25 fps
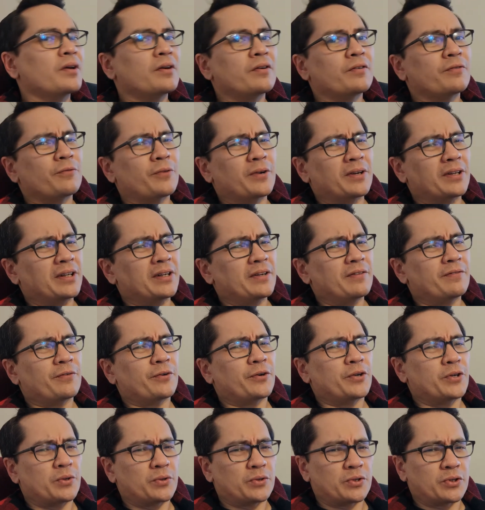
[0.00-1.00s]
friendly
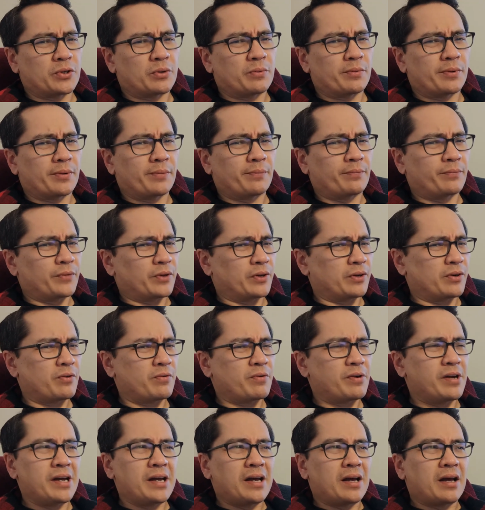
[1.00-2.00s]
for YouTube. You
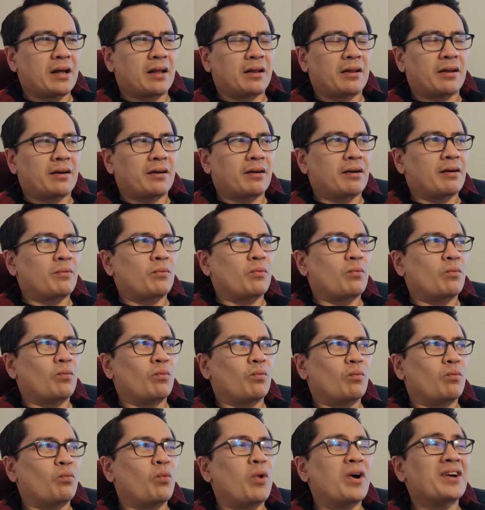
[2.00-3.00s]
know, I
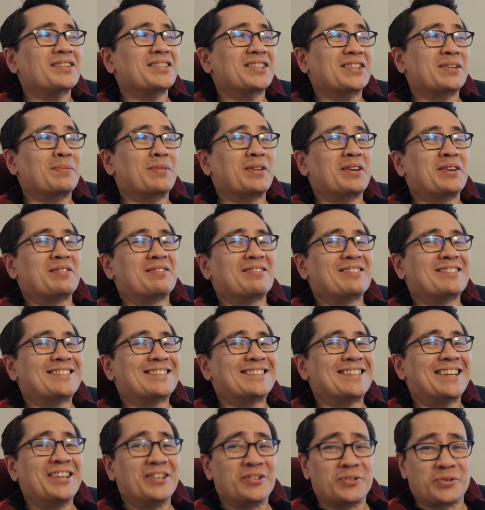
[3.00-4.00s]
want
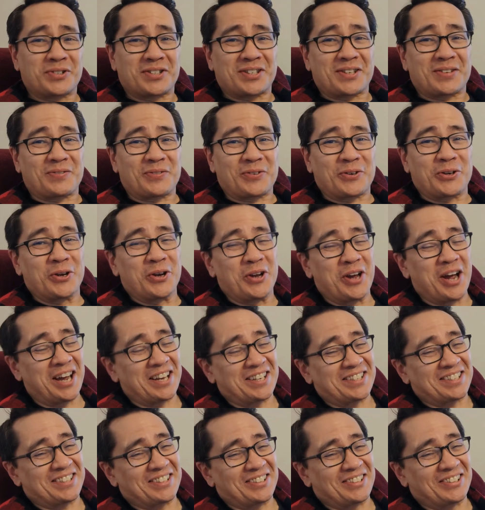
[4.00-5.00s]
something interesting for you
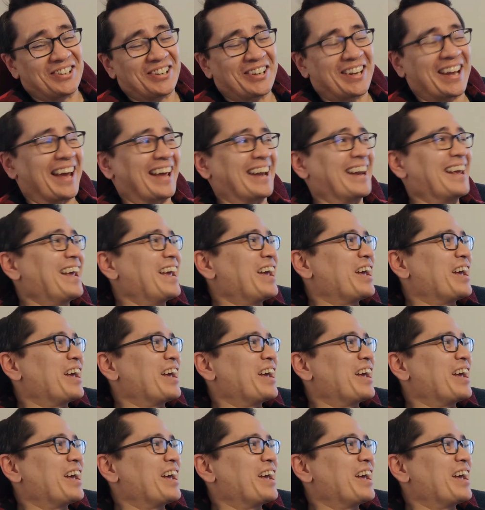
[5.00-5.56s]
guys to look at